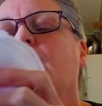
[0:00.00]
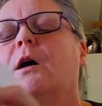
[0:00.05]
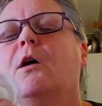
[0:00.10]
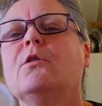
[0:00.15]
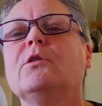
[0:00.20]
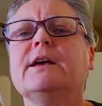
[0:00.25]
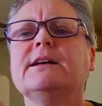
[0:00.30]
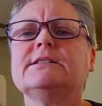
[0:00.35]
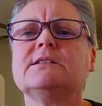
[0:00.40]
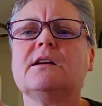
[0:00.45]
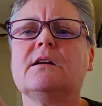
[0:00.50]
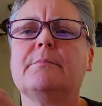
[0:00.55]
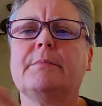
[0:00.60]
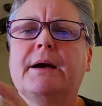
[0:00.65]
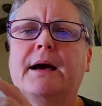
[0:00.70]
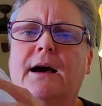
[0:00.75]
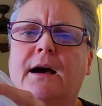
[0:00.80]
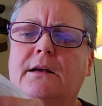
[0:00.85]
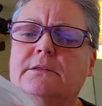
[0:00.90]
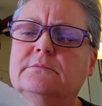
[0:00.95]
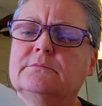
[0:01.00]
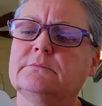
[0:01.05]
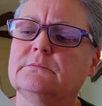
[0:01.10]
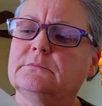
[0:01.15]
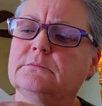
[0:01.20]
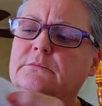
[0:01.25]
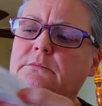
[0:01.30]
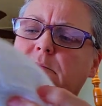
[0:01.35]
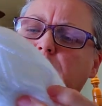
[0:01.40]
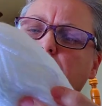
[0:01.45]
Oh, that's not bad.
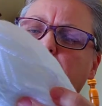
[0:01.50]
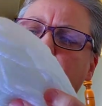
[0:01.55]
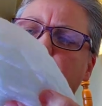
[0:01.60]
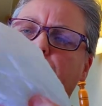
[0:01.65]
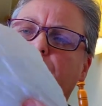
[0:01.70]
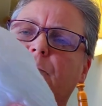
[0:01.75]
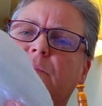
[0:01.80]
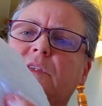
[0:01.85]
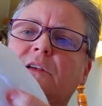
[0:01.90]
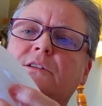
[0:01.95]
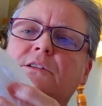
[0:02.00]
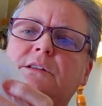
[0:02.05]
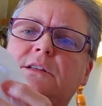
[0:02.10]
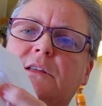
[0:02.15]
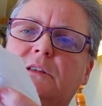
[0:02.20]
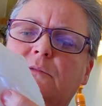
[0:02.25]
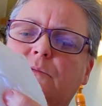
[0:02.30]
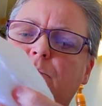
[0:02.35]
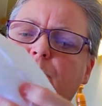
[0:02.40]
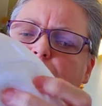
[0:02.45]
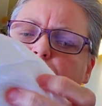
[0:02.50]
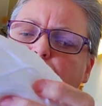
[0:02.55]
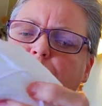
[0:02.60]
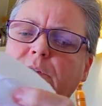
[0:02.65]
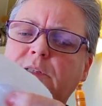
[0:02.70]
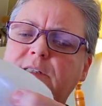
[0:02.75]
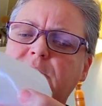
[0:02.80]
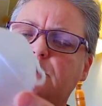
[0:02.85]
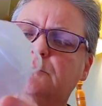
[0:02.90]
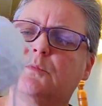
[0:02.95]
They're
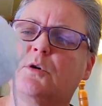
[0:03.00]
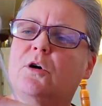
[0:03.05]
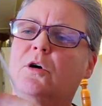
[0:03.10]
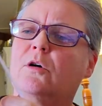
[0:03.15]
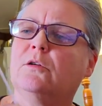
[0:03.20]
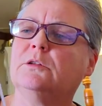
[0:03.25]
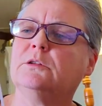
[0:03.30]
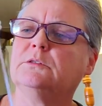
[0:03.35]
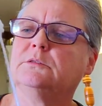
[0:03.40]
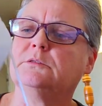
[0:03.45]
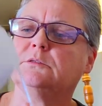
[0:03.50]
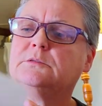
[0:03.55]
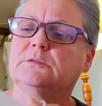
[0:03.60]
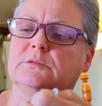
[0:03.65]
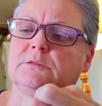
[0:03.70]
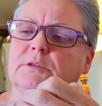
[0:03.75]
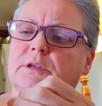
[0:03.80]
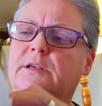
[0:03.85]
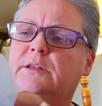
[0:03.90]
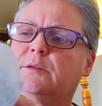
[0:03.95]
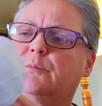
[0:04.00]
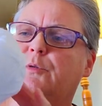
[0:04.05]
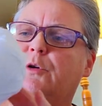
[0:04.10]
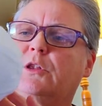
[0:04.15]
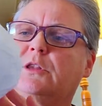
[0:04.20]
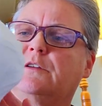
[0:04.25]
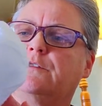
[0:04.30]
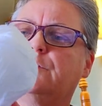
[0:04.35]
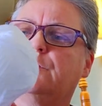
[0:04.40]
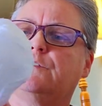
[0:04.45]
really small. Uh, they're
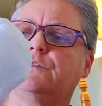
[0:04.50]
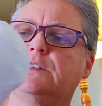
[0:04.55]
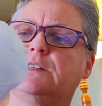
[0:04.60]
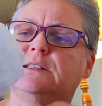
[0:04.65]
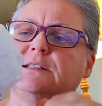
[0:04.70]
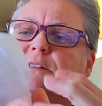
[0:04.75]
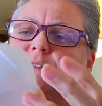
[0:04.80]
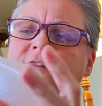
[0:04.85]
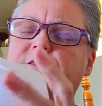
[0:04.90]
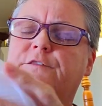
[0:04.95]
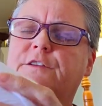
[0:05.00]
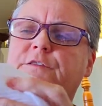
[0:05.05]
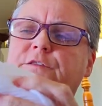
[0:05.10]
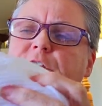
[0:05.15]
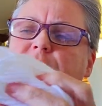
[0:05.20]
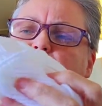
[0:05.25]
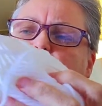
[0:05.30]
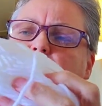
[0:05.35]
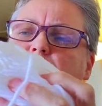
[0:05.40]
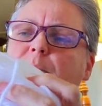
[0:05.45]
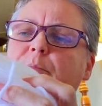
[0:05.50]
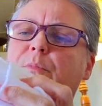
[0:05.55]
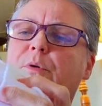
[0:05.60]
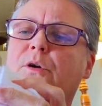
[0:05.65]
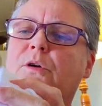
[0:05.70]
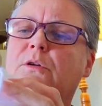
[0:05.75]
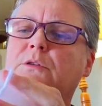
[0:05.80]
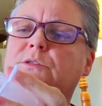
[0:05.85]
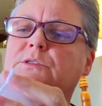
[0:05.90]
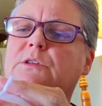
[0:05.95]
probably 50, 50 gram
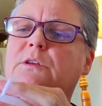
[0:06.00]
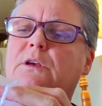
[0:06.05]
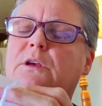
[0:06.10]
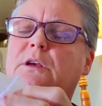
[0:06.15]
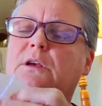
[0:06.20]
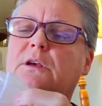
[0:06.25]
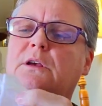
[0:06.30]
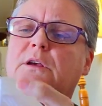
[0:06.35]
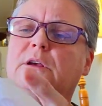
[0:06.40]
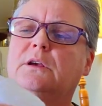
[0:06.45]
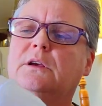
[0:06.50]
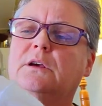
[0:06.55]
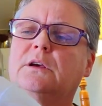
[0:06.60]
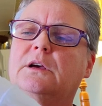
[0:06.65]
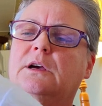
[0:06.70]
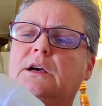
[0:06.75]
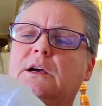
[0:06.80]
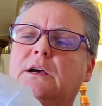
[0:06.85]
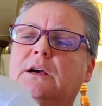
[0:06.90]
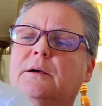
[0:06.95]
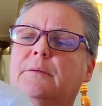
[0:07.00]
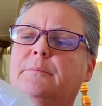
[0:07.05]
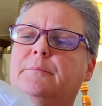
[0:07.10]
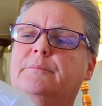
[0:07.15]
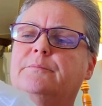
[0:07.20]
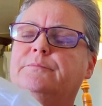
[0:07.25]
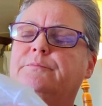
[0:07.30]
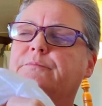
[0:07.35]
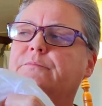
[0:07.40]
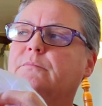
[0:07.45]
balls.
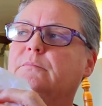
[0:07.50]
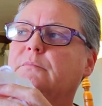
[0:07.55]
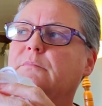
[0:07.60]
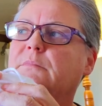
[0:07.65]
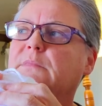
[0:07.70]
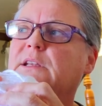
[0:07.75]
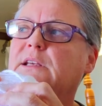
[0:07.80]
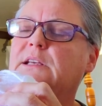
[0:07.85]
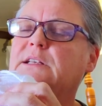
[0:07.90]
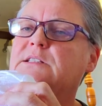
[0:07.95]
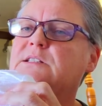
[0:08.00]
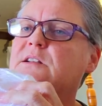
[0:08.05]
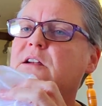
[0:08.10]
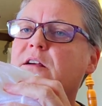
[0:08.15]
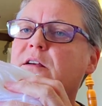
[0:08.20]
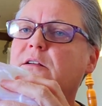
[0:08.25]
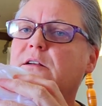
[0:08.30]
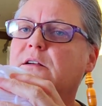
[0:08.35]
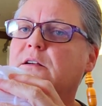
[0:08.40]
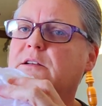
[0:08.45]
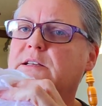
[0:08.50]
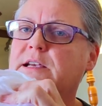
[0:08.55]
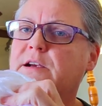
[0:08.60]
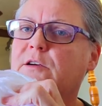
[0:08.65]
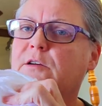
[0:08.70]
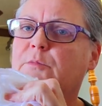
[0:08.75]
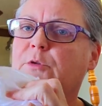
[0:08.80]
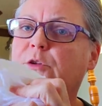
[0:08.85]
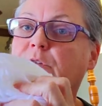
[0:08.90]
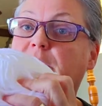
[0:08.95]
Um, it's not
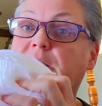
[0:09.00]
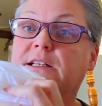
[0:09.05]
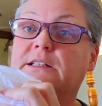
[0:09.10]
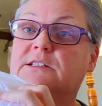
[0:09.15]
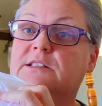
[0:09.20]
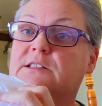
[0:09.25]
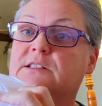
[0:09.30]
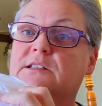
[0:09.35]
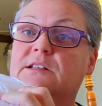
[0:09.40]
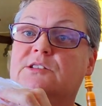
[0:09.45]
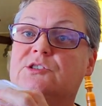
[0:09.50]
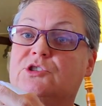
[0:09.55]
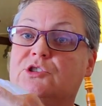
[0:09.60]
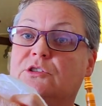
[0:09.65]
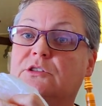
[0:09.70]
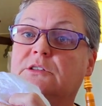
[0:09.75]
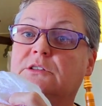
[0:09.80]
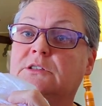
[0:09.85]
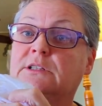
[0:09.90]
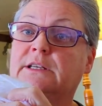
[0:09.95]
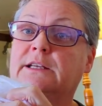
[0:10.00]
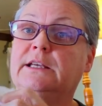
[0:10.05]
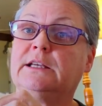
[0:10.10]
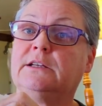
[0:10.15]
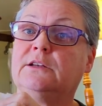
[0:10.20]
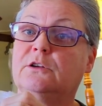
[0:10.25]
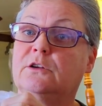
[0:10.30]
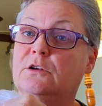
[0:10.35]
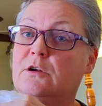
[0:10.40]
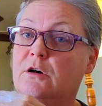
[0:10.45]
terrible. It's certainly
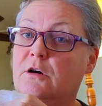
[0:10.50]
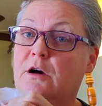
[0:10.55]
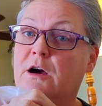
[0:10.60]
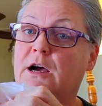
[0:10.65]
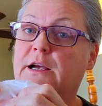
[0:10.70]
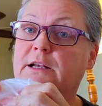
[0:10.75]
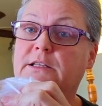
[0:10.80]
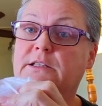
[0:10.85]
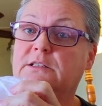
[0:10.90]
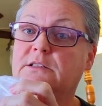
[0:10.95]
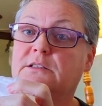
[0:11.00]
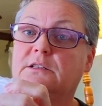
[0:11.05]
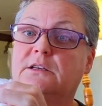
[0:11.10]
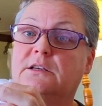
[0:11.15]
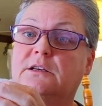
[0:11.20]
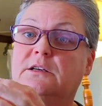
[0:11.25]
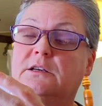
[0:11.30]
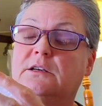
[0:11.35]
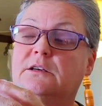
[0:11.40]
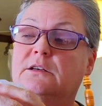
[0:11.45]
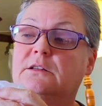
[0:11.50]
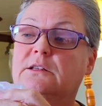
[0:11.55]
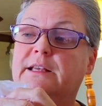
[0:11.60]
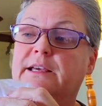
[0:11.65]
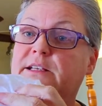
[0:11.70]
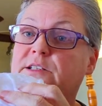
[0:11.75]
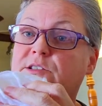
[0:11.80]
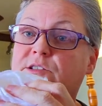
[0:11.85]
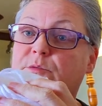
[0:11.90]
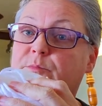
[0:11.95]
not
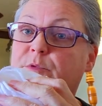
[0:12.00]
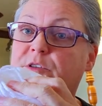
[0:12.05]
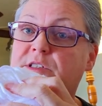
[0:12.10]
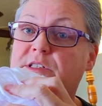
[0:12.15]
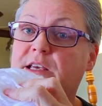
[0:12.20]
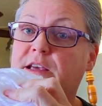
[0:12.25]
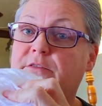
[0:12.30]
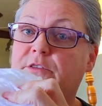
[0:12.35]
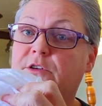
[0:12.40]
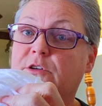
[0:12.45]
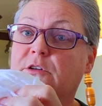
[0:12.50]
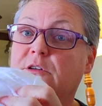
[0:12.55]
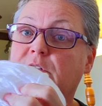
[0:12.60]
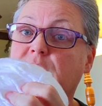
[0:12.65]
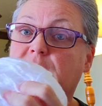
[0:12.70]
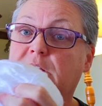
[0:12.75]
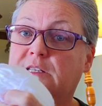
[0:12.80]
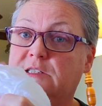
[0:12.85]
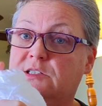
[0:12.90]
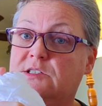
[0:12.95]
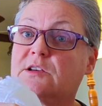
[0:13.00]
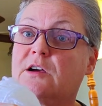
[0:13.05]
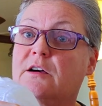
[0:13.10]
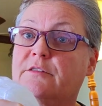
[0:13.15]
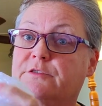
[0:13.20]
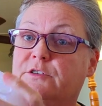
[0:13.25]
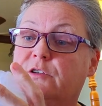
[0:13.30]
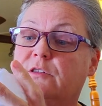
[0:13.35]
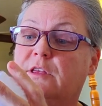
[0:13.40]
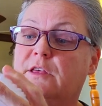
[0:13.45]
like Super Saver. It's
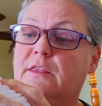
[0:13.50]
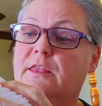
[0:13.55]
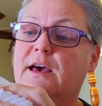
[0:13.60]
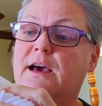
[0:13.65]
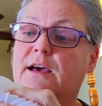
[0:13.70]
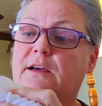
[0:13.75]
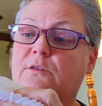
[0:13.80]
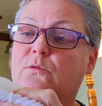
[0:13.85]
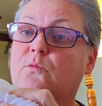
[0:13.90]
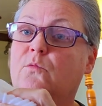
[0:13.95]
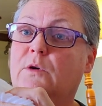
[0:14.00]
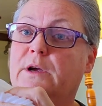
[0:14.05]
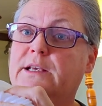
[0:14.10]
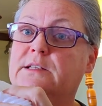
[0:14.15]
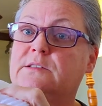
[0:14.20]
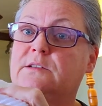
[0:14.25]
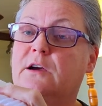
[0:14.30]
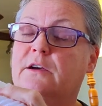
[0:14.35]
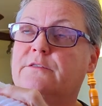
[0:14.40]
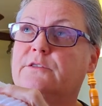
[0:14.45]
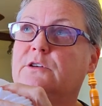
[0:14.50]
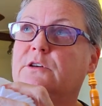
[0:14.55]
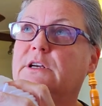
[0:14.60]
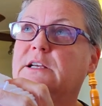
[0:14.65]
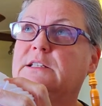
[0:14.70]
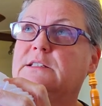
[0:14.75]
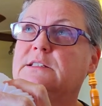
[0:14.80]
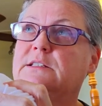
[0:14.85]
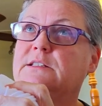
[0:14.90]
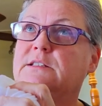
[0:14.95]
softer than that. Way softer.
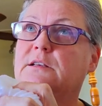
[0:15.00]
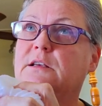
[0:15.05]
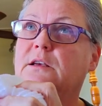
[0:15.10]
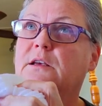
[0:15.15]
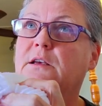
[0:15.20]
It's